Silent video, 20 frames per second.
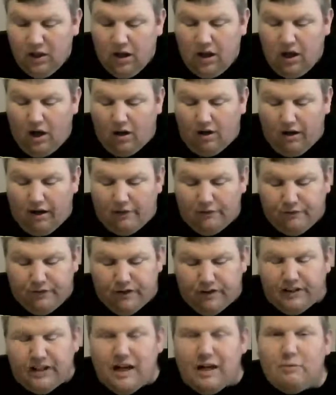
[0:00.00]
Alright,
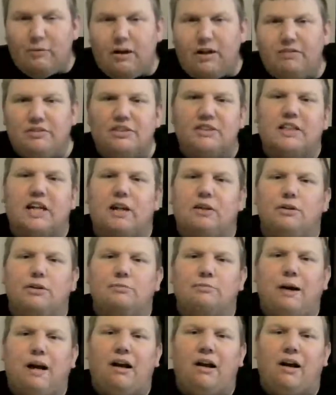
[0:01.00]
final game, we have the Saint Louis
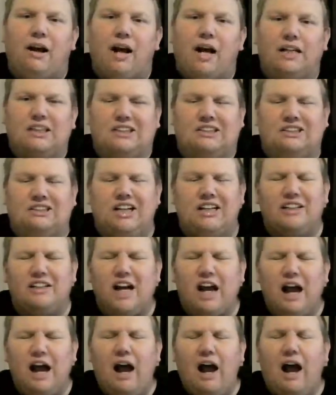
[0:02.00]
Battlehawks.
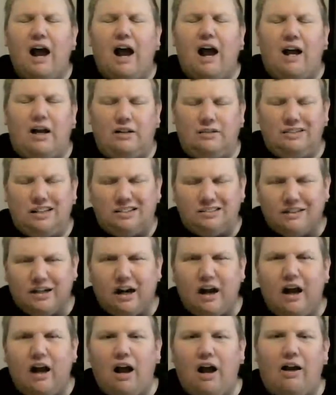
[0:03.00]
Caw-caw!
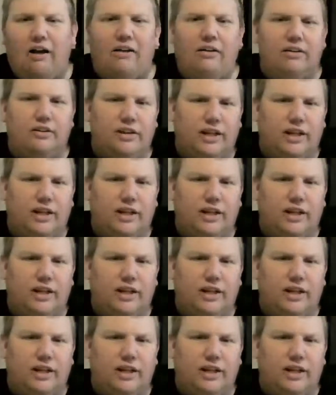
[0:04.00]
Caw-caw!